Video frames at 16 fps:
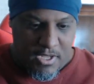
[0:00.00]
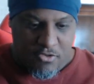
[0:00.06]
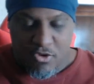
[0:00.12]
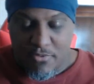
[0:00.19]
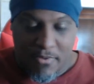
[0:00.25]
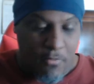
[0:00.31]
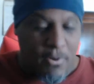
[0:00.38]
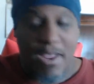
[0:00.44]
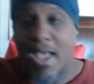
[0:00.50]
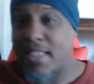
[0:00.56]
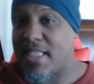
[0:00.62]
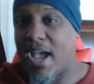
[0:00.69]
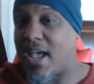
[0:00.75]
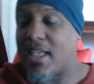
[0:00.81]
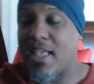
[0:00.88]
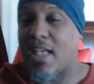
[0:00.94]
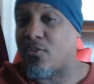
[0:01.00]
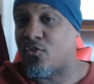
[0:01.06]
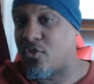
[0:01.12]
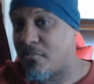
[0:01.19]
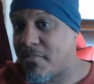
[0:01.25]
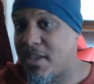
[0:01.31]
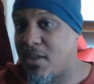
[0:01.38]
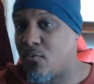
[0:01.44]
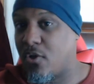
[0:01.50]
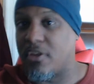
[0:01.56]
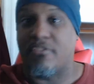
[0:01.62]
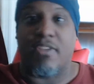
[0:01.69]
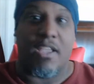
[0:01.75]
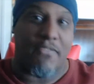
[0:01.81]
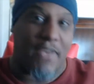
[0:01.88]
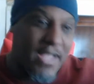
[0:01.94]
if I would have had that, to me
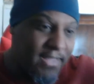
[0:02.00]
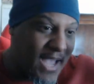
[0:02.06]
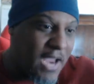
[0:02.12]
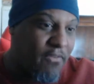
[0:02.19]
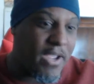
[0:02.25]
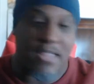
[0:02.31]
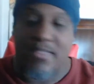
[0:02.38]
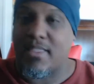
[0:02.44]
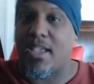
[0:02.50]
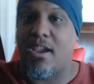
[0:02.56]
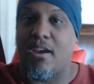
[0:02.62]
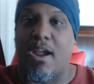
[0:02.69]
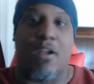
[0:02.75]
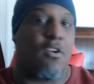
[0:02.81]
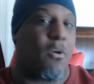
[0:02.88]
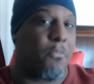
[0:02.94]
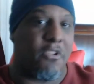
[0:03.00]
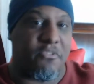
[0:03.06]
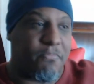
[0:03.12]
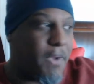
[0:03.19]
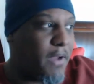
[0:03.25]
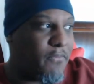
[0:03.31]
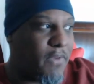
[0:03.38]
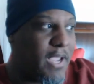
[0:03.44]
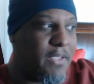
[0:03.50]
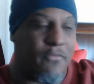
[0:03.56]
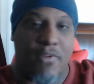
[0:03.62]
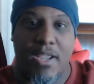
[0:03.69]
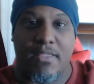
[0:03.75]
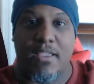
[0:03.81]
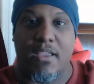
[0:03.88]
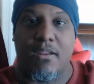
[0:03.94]
was, if I died right there, I know I'm gonna spawn
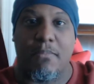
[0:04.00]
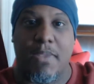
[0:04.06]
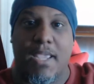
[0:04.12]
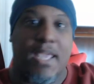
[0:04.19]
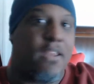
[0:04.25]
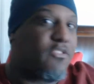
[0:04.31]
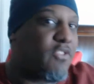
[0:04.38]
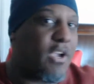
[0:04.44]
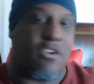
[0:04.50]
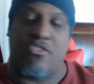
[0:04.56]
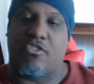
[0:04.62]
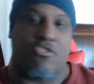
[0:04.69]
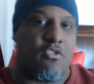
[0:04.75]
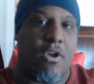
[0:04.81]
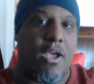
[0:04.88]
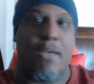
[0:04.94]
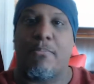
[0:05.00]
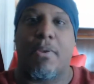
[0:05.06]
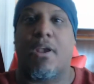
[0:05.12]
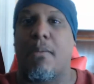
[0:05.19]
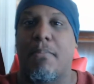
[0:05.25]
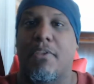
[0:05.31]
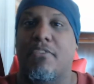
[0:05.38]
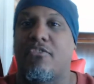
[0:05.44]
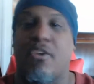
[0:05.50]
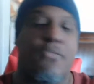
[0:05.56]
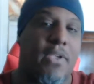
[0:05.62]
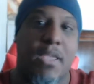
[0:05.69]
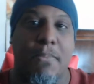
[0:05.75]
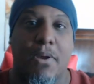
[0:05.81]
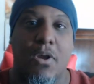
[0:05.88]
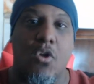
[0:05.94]
right there in the beginning, so I could just go ahead, pick up my
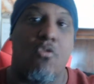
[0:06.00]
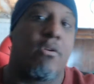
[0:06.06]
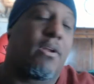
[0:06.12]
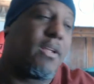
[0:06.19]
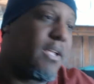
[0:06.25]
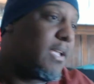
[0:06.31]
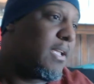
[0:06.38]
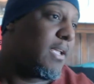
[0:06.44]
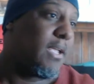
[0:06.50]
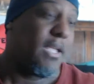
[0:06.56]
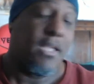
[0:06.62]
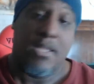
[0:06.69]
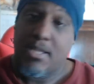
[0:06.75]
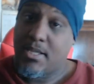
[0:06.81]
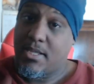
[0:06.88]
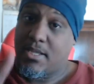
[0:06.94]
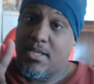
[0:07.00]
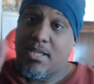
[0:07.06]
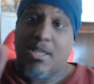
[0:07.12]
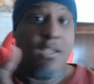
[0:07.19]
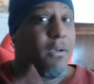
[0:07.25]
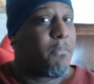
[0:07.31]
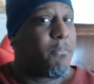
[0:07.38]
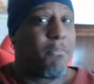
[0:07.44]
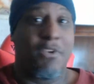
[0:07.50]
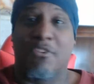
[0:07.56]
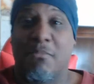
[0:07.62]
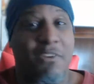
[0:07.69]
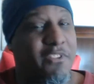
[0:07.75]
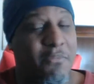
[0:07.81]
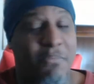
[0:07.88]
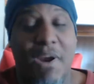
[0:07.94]
stuff, and keep on going. But
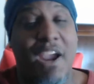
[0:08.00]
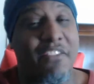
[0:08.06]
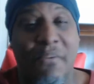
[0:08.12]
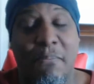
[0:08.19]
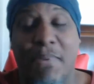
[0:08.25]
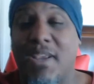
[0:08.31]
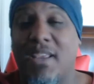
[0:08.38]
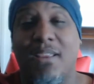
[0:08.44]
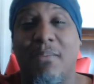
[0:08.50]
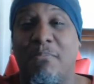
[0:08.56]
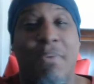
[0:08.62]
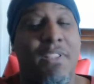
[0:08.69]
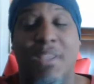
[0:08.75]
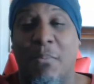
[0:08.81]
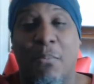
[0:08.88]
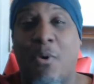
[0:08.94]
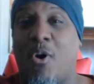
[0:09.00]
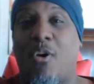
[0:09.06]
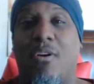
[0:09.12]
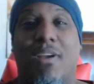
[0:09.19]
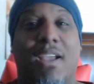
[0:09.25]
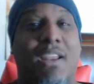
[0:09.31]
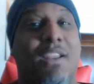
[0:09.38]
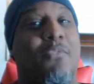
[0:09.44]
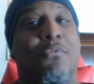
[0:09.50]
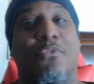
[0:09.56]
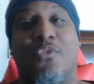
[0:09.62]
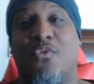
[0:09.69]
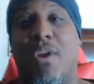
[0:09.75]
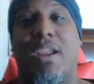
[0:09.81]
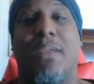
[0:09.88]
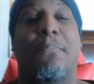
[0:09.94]
to my surprise, I beat them all, and it
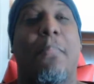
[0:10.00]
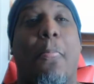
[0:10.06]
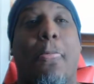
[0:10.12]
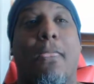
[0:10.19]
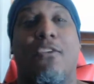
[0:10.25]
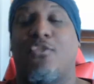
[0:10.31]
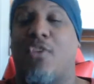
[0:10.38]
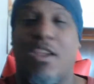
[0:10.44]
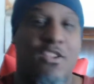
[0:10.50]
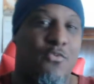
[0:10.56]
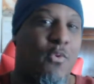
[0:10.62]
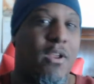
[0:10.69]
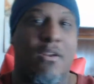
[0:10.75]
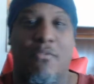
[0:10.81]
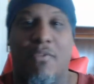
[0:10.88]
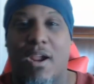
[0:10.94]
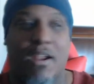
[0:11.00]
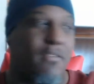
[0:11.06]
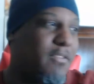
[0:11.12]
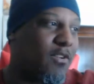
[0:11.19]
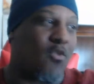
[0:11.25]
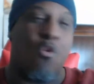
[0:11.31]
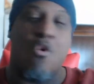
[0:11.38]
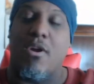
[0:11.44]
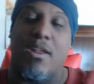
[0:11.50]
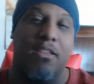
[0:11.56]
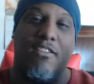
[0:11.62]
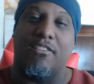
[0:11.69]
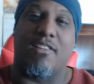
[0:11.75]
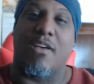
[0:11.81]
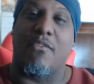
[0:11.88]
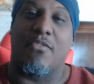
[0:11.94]
was great. So I just went around the corner
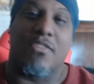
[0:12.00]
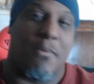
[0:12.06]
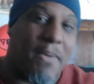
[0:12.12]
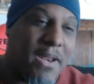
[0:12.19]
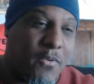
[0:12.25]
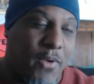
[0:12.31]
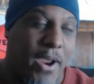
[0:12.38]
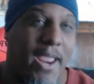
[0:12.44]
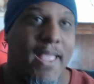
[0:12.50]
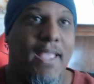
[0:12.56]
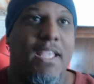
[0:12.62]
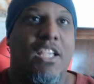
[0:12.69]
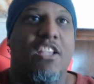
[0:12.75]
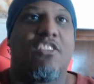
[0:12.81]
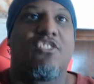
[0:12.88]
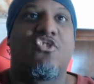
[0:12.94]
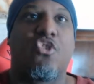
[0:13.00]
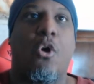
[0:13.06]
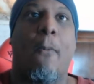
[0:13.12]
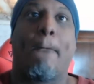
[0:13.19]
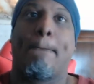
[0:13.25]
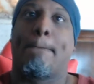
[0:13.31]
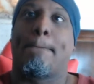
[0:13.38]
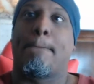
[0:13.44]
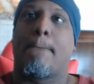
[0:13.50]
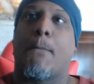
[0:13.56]
and just leveled up anyway. So.